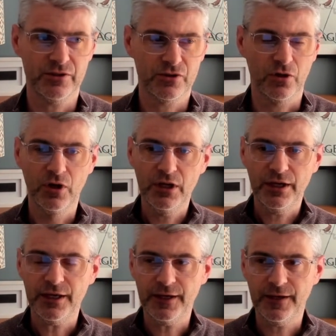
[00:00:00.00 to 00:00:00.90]
So,
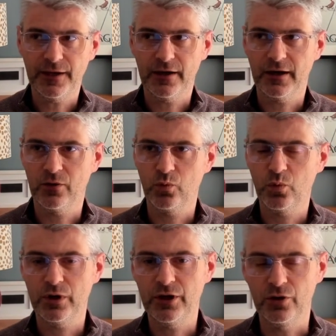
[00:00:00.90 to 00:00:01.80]

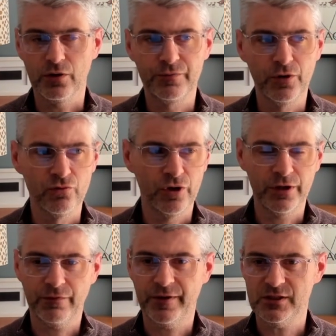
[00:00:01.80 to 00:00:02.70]
if you're running
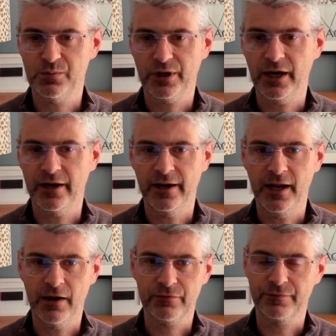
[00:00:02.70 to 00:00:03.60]
a Facebook ad and
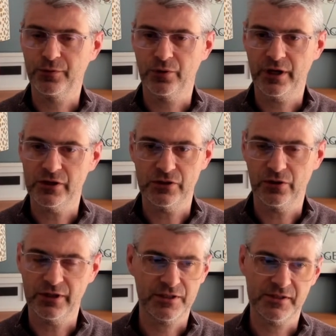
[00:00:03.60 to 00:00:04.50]
after 4 days you go,
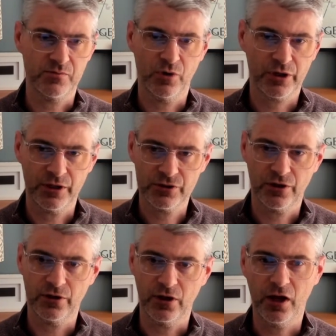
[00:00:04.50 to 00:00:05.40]
this isn't working, turn
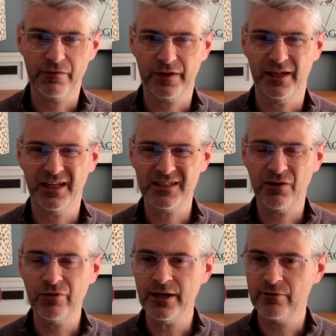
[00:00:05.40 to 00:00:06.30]
it all off again, that's
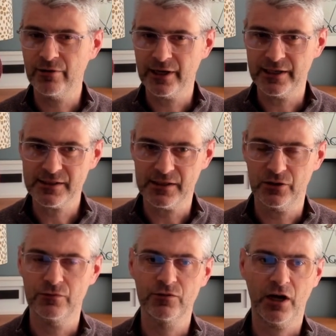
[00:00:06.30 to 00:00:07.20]
not really realistic.
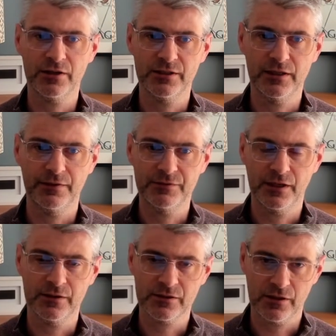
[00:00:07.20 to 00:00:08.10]
You've got to give
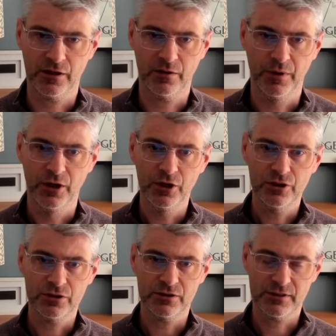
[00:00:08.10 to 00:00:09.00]
things time
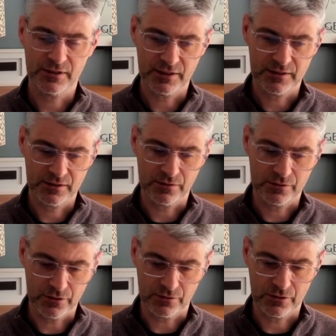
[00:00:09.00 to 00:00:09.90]

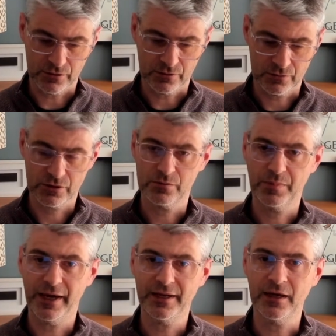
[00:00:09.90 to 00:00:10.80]
to
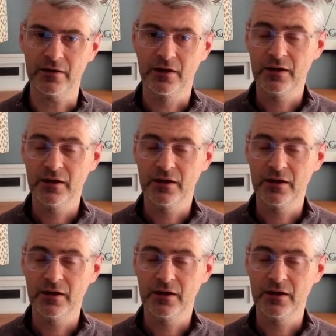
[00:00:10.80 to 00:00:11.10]
bed in.